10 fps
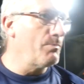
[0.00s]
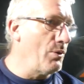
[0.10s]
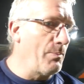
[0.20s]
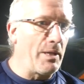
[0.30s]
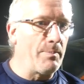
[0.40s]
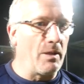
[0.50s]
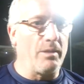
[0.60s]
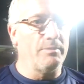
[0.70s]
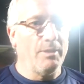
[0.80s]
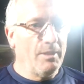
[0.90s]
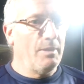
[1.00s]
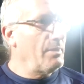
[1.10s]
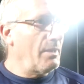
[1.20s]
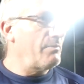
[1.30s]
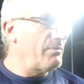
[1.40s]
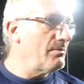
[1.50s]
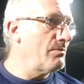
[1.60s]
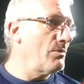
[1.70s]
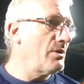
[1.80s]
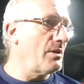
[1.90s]
put people on,
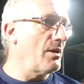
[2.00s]
you